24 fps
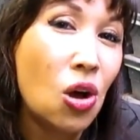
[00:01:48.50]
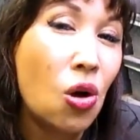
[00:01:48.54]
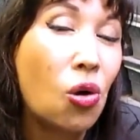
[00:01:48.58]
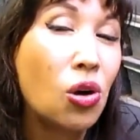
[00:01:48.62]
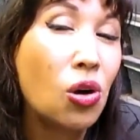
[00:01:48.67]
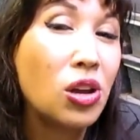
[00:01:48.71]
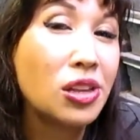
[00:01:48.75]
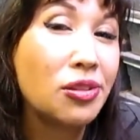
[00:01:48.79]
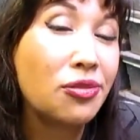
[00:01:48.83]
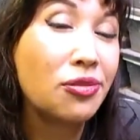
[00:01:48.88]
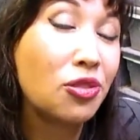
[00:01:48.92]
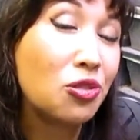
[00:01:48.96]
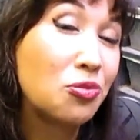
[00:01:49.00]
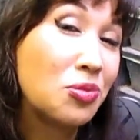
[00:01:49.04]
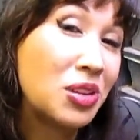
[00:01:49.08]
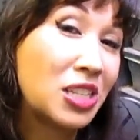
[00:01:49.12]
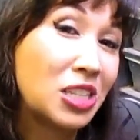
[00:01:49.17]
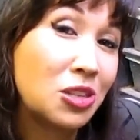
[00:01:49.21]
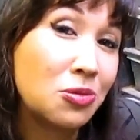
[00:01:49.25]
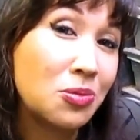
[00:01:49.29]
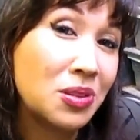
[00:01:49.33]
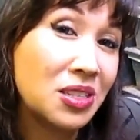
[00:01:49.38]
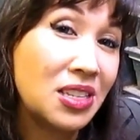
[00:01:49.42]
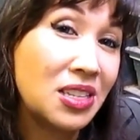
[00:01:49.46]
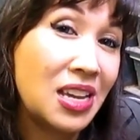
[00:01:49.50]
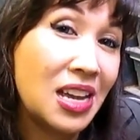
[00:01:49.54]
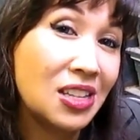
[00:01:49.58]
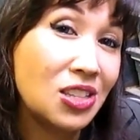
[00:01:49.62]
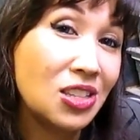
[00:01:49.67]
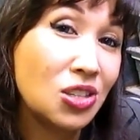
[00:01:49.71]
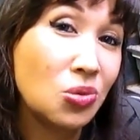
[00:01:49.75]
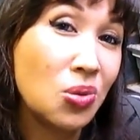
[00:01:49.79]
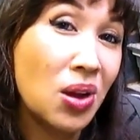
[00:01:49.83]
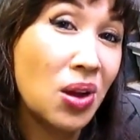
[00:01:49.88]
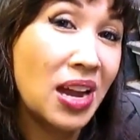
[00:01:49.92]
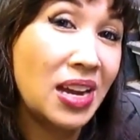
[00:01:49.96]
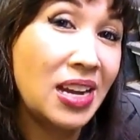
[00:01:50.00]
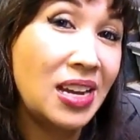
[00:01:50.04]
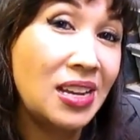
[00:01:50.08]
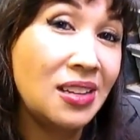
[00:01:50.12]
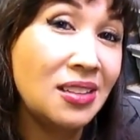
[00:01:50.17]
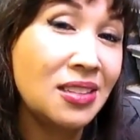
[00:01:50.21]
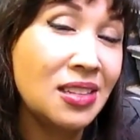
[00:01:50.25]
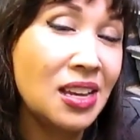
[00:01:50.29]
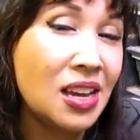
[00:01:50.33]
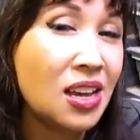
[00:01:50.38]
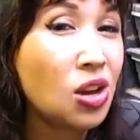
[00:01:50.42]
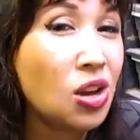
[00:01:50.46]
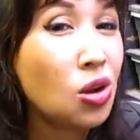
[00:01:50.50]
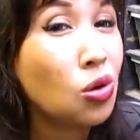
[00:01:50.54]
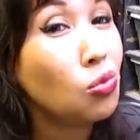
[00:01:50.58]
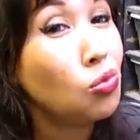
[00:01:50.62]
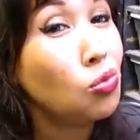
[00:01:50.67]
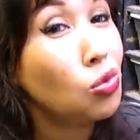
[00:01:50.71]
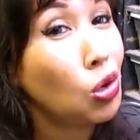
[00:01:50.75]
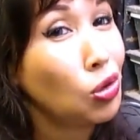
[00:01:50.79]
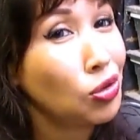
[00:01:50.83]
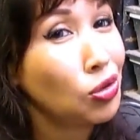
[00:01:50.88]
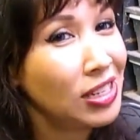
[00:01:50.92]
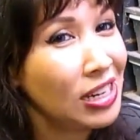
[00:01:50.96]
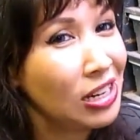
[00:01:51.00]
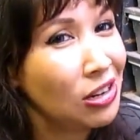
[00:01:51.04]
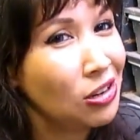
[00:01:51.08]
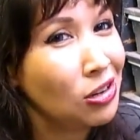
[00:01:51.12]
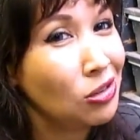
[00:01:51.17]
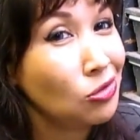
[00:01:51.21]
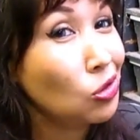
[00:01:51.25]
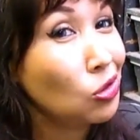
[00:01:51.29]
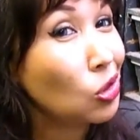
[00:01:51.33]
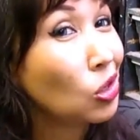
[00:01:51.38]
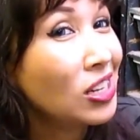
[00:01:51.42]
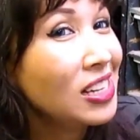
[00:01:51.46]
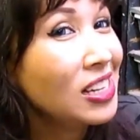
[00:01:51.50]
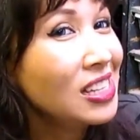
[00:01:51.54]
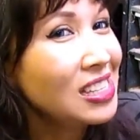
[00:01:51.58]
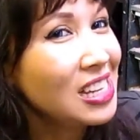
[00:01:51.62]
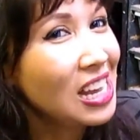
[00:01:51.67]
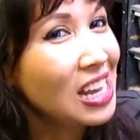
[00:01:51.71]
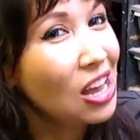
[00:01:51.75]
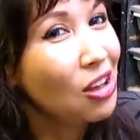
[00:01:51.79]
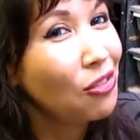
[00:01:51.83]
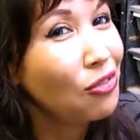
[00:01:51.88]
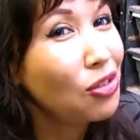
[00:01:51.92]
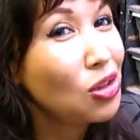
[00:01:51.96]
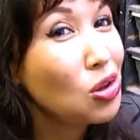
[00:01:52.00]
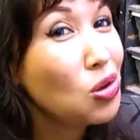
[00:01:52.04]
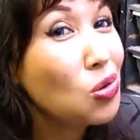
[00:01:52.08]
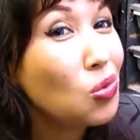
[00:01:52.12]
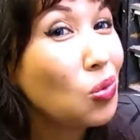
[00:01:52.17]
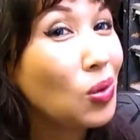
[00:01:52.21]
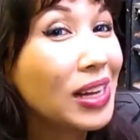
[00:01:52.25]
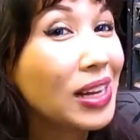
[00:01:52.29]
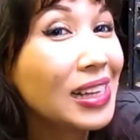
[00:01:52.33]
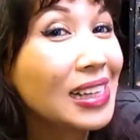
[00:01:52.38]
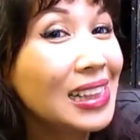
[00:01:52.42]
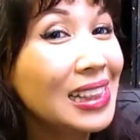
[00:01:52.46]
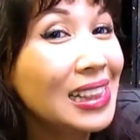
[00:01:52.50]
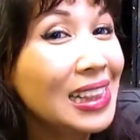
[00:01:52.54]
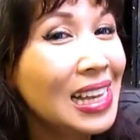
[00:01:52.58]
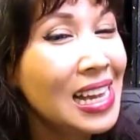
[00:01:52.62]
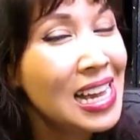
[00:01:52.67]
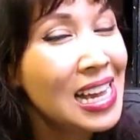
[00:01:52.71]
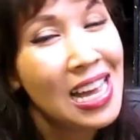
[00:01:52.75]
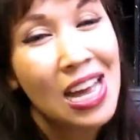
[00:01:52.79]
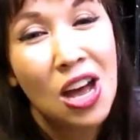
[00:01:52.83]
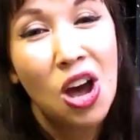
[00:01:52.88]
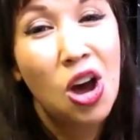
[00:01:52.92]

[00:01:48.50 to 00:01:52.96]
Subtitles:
or the Formictopus cancerides, rose hair on roids, if you will.